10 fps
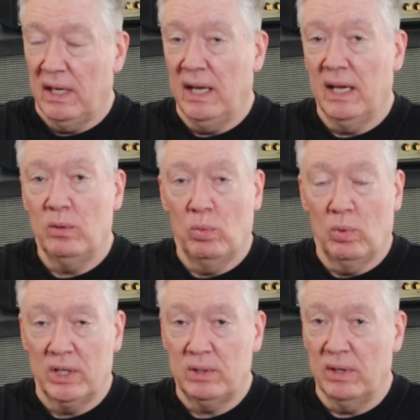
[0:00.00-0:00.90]
and
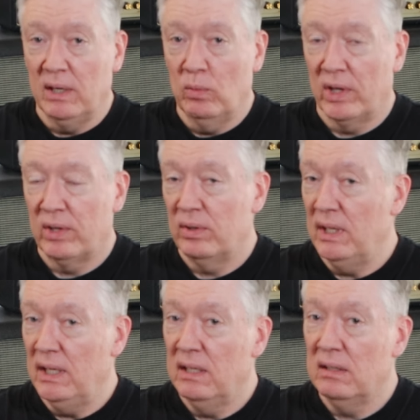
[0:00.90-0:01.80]
wondering whether
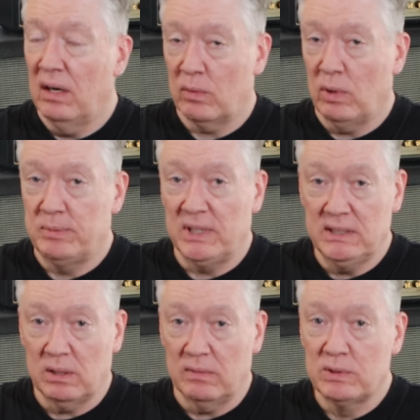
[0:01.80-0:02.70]
the Ottawa
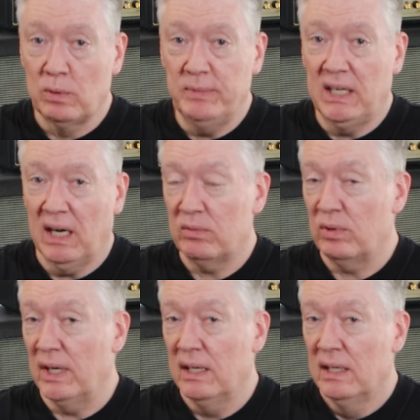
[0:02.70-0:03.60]
Police Service would be
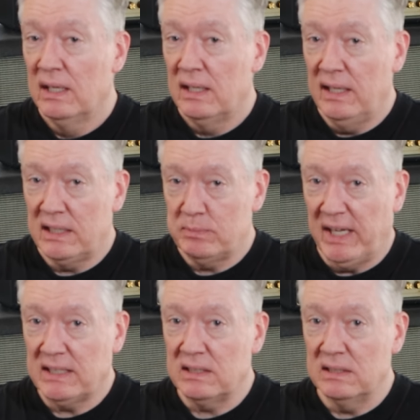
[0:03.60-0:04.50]
covering the
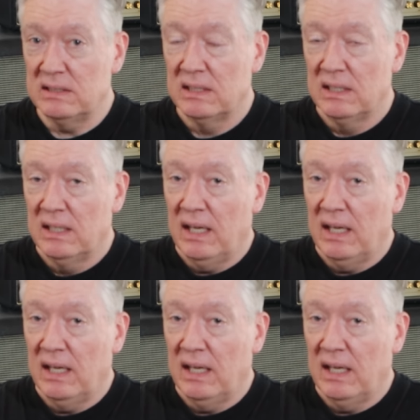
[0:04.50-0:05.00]
expenses